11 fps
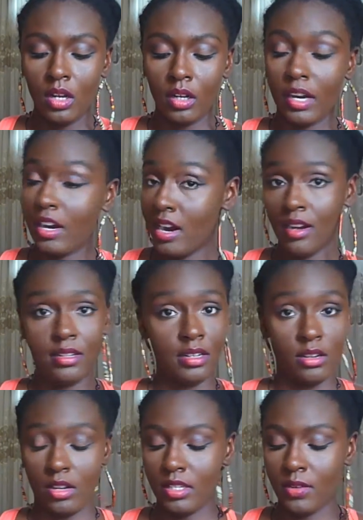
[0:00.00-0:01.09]
Her hair did
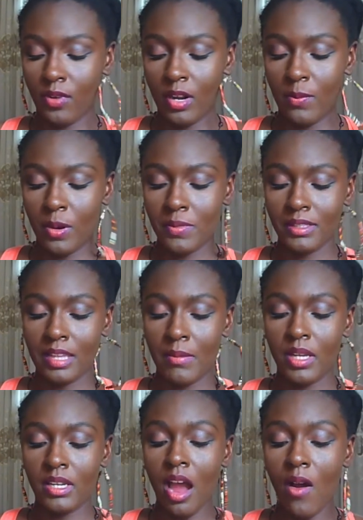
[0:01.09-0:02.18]
not suffer any permanent
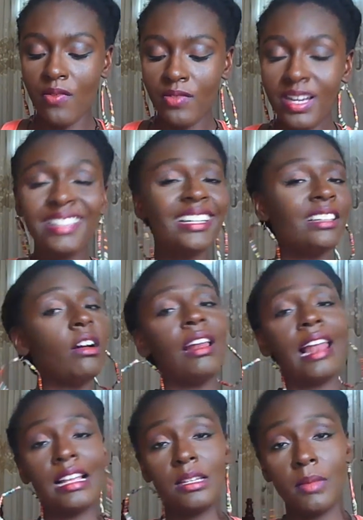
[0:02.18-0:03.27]
damage. However, it did not
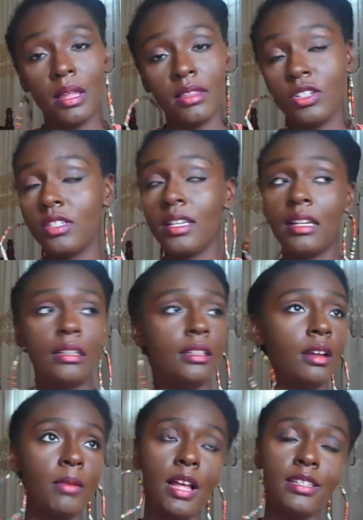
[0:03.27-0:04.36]
last a month. She said it did
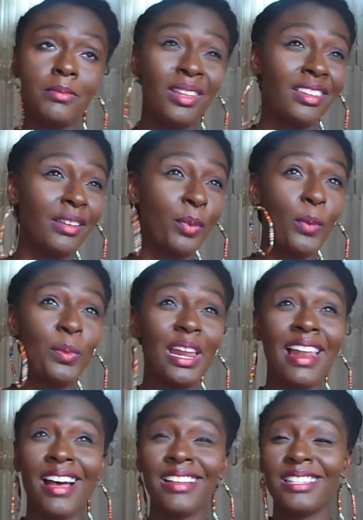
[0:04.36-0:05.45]
not last a month. It probably
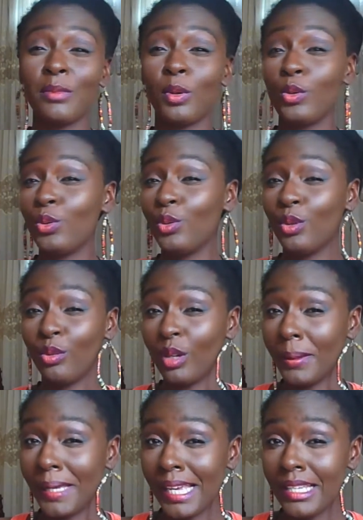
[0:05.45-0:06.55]
lasted about 2 to 3
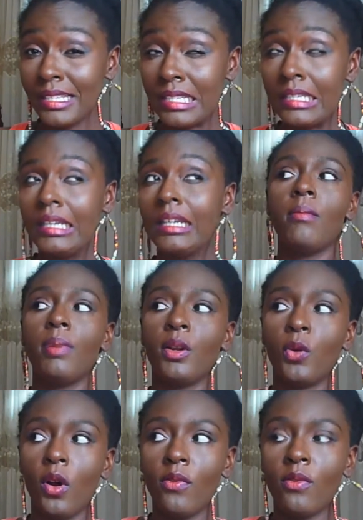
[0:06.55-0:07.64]
weeks.
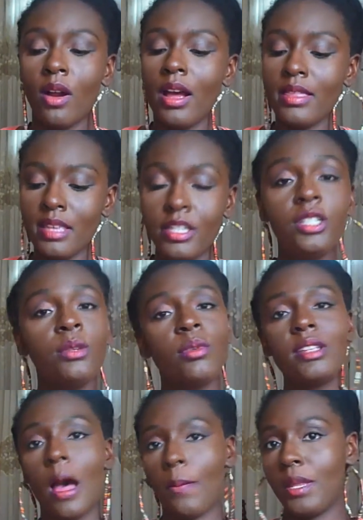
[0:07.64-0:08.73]
But overall, I think she
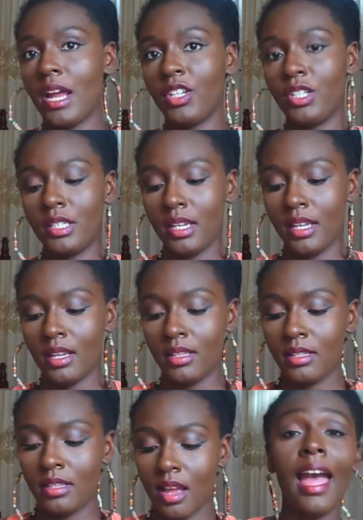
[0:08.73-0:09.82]
was happy that she did
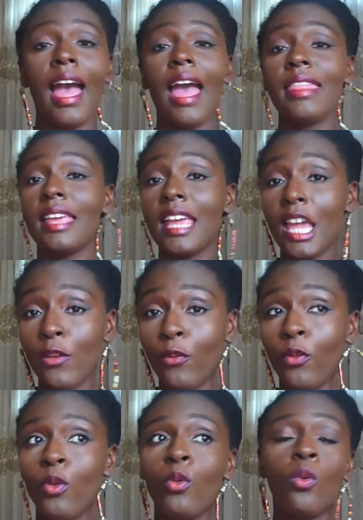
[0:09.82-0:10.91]
it. I think if
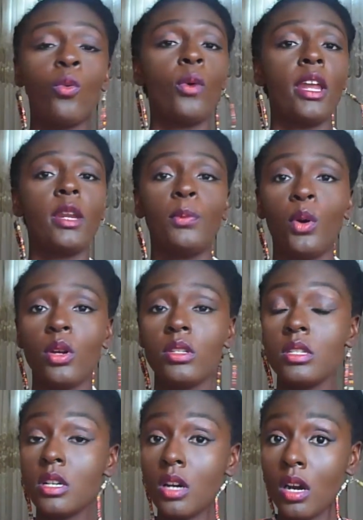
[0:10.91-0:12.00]
you weigh the pros
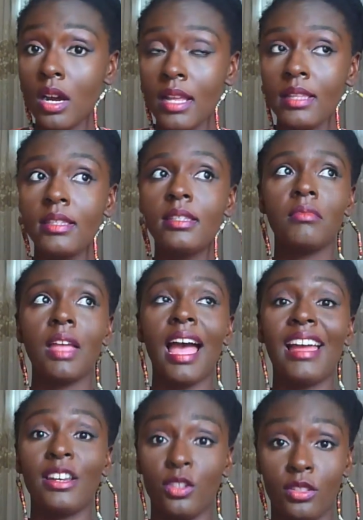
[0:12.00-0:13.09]
and the cons,
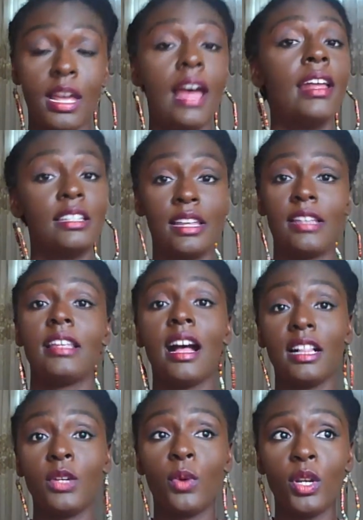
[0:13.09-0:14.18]
and that is
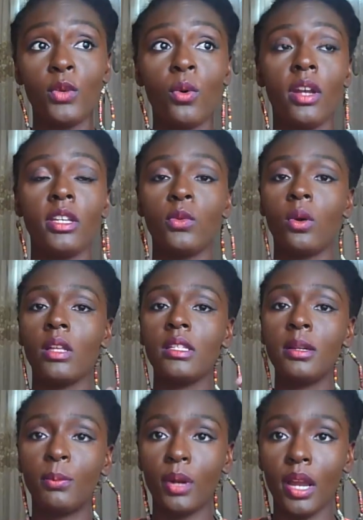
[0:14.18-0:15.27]
exactly what you want
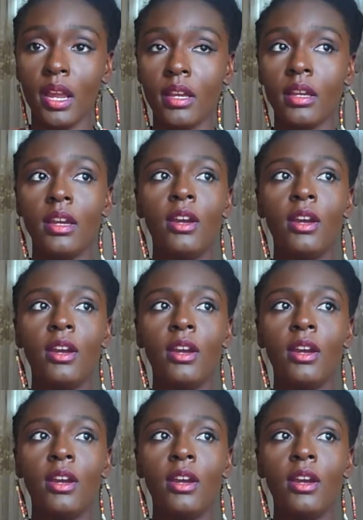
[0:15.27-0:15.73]
to break